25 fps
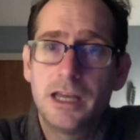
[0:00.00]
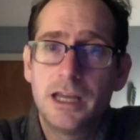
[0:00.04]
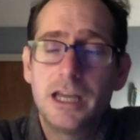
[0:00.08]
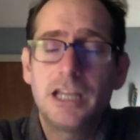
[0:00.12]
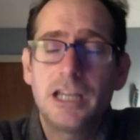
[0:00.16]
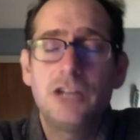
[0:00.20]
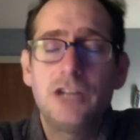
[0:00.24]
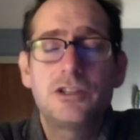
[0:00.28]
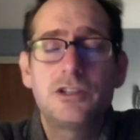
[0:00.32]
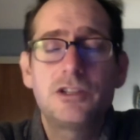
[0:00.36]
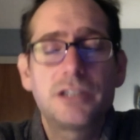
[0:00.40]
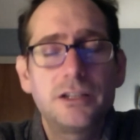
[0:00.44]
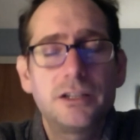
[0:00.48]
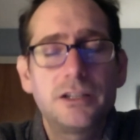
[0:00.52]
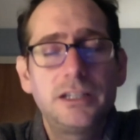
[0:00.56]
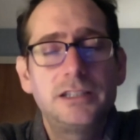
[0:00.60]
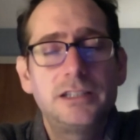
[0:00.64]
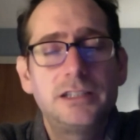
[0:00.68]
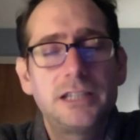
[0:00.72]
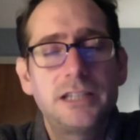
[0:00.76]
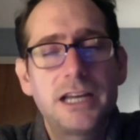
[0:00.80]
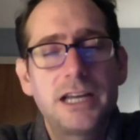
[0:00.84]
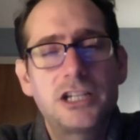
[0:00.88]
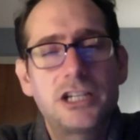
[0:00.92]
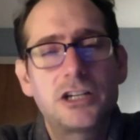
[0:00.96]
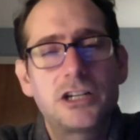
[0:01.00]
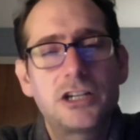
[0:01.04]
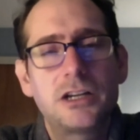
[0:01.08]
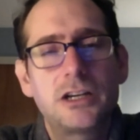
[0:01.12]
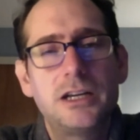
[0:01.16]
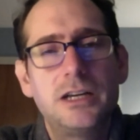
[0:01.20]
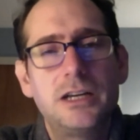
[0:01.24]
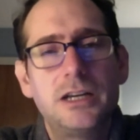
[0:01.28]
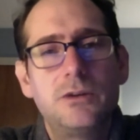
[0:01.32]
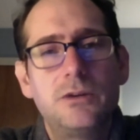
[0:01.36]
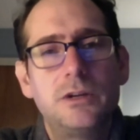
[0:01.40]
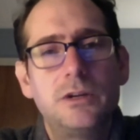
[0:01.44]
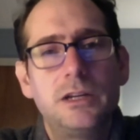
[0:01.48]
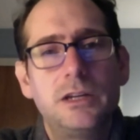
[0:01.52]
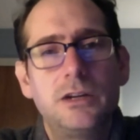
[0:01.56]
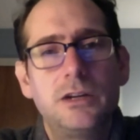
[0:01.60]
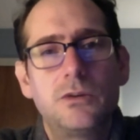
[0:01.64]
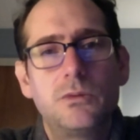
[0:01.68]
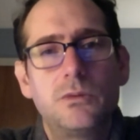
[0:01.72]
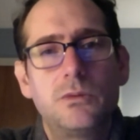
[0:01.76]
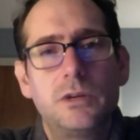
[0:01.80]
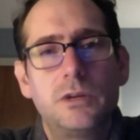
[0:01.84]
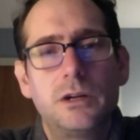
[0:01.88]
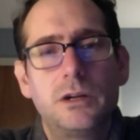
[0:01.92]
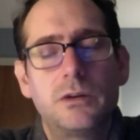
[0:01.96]
you still need to get your
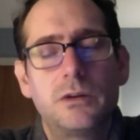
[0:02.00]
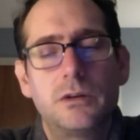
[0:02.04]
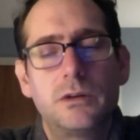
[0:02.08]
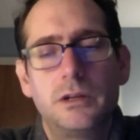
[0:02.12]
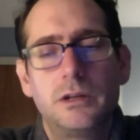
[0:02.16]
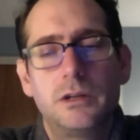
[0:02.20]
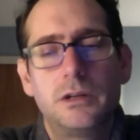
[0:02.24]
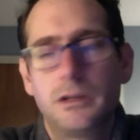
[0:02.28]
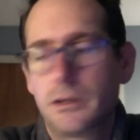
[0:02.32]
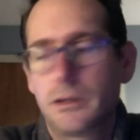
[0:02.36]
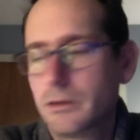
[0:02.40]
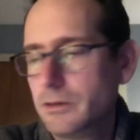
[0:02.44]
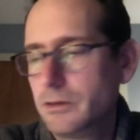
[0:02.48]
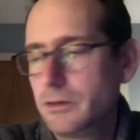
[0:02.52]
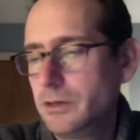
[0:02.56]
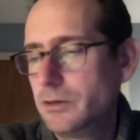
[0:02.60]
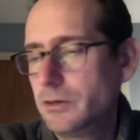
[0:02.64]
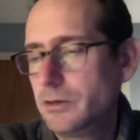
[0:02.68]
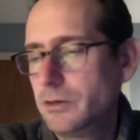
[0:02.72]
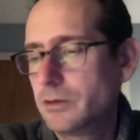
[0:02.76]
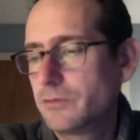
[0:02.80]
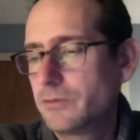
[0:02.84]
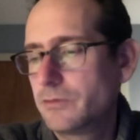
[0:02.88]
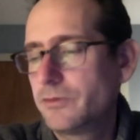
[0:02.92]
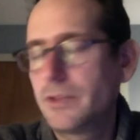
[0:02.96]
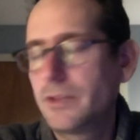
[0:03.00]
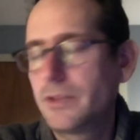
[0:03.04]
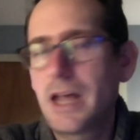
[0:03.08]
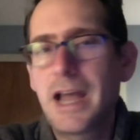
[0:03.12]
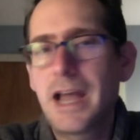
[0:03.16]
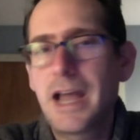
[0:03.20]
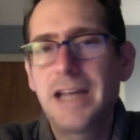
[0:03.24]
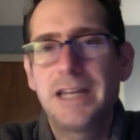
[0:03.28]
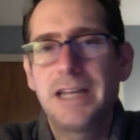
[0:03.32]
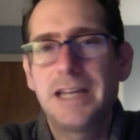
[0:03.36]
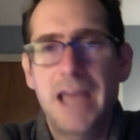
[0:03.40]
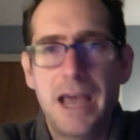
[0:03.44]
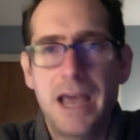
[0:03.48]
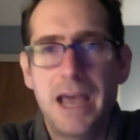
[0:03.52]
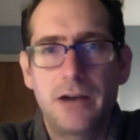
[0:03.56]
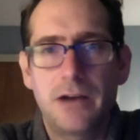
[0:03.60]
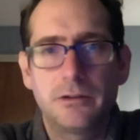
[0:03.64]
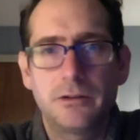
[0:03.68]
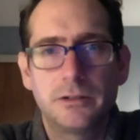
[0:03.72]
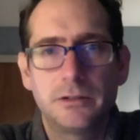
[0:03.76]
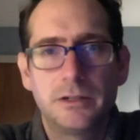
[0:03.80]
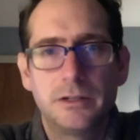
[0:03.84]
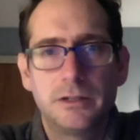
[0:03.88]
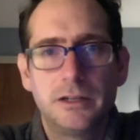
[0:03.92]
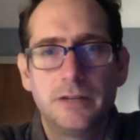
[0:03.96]
your your your your fly
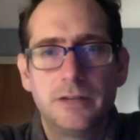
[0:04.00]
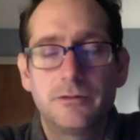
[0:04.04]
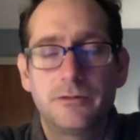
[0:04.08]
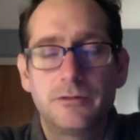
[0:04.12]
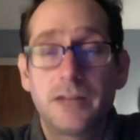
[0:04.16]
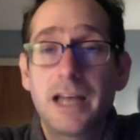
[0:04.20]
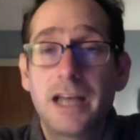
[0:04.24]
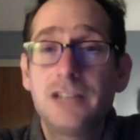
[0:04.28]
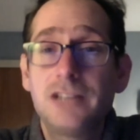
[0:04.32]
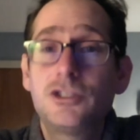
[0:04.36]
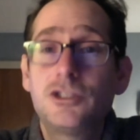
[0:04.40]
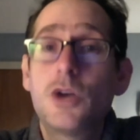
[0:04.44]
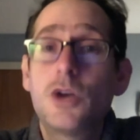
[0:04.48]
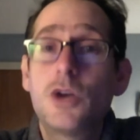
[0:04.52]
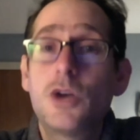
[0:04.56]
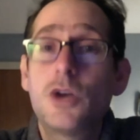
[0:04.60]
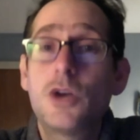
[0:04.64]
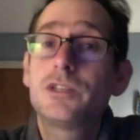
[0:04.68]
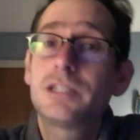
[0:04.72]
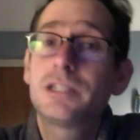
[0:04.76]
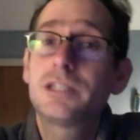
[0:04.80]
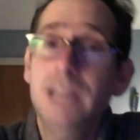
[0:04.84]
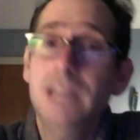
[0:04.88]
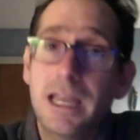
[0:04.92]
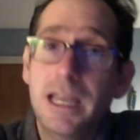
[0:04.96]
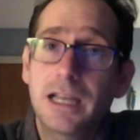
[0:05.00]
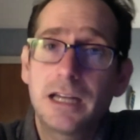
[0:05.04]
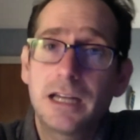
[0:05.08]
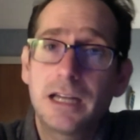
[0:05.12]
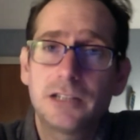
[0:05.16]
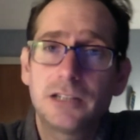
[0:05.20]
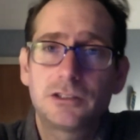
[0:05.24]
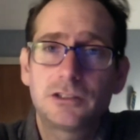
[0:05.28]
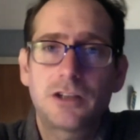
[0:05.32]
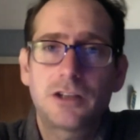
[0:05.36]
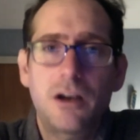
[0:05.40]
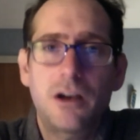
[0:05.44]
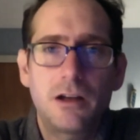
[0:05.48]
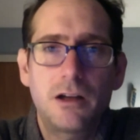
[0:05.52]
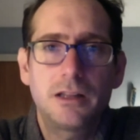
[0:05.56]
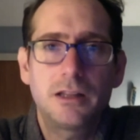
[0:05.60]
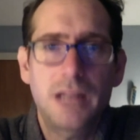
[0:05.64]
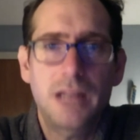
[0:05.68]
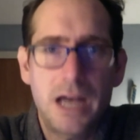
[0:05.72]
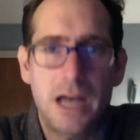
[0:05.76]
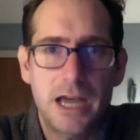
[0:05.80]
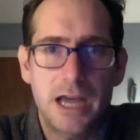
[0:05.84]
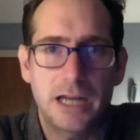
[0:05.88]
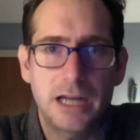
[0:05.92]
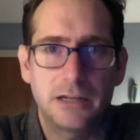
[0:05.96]
down. And flies don't sink on a taut
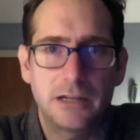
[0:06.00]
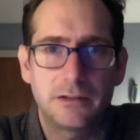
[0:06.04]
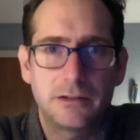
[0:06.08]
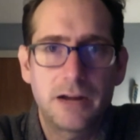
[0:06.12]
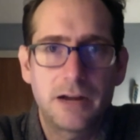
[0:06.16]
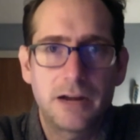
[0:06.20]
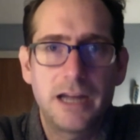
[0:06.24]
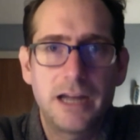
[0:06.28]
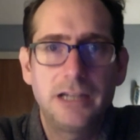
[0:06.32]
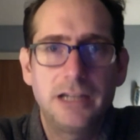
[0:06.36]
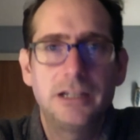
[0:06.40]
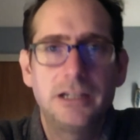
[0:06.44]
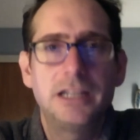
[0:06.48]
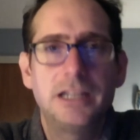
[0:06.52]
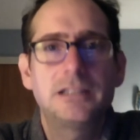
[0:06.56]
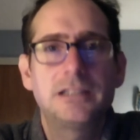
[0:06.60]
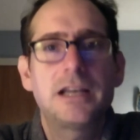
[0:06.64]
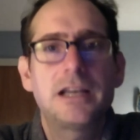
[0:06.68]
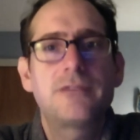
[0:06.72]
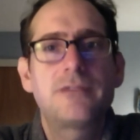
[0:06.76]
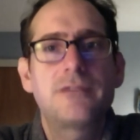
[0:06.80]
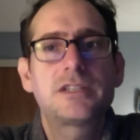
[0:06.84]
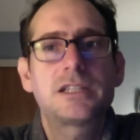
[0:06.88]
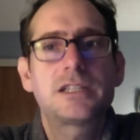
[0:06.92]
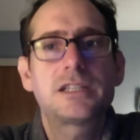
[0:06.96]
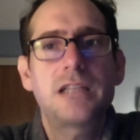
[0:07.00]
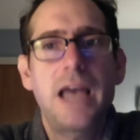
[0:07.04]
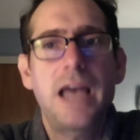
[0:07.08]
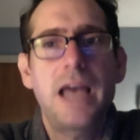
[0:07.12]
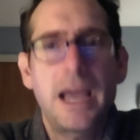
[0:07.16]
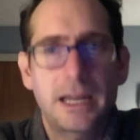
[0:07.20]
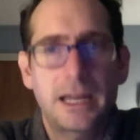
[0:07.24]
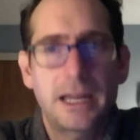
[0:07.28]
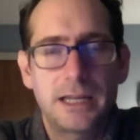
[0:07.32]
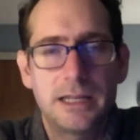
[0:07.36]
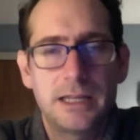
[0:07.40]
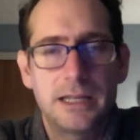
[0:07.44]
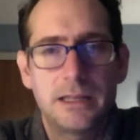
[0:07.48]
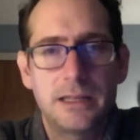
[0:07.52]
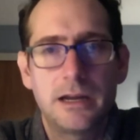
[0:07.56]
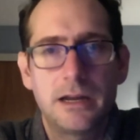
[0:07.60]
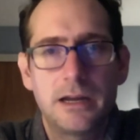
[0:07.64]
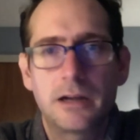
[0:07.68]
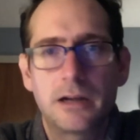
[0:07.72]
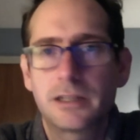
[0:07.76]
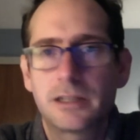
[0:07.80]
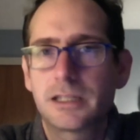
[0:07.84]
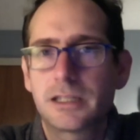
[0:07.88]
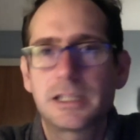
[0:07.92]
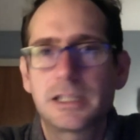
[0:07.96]
line, right? You need to have slack in there.
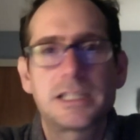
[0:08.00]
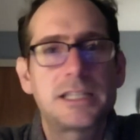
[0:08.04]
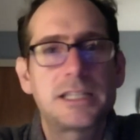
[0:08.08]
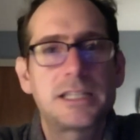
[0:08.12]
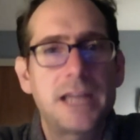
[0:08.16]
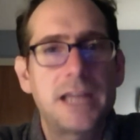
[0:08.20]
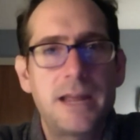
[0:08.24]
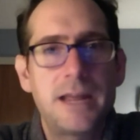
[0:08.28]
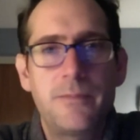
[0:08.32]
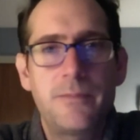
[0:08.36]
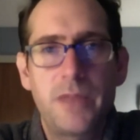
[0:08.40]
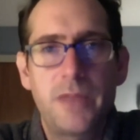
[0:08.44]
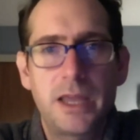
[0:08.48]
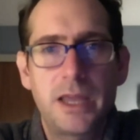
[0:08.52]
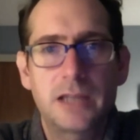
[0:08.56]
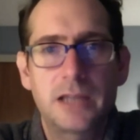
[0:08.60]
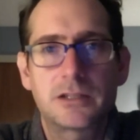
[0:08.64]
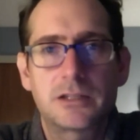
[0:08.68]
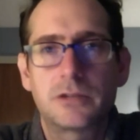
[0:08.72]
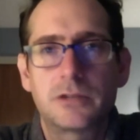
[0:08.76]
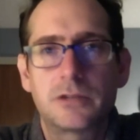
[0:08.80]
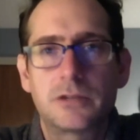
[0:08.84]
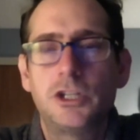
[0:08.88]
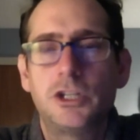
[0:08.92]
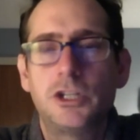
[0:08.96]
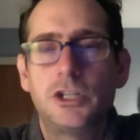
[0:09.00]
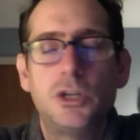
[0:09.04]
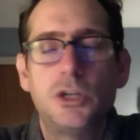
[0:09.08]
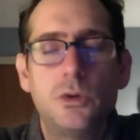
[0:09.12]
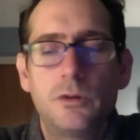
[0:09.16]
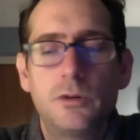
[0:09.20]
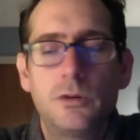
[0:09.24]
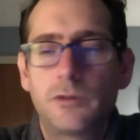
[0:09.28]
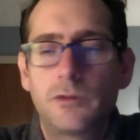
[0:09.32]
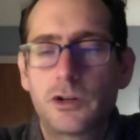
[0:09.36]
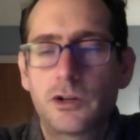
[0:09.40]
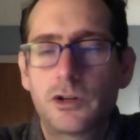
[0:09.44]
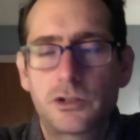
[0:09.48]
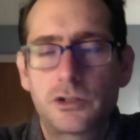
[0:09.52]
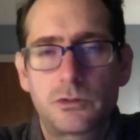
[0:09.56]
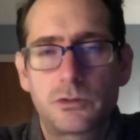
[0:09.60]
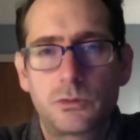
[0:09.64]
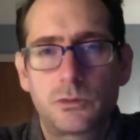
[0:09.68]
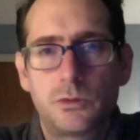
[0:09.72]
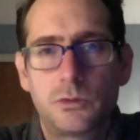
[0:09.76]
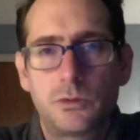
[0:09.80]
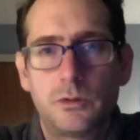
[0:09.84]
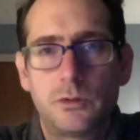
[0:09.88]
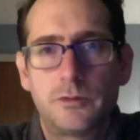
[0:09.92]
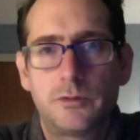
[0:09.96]
It's the same thing. It's a universal
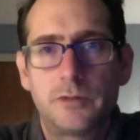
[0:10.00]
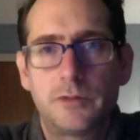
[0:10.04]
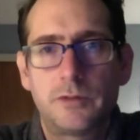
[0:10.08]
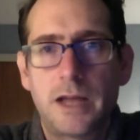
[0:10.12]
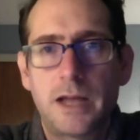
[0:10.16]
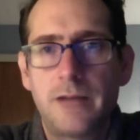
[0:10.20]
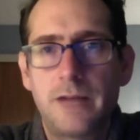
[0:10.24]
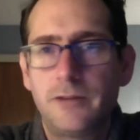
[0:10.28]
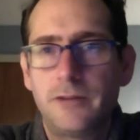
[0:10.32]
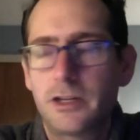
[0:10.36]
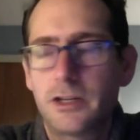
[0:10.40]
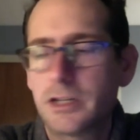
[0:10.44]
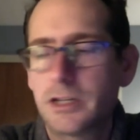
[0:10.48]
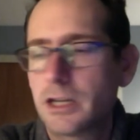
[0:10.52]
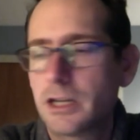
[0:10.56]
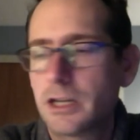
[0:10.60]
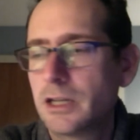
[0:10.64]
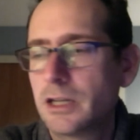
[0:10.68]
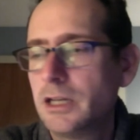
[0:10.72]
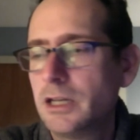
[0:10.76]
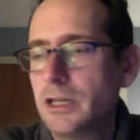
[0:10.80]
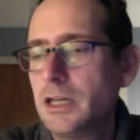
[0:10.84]
rule of fly fishing.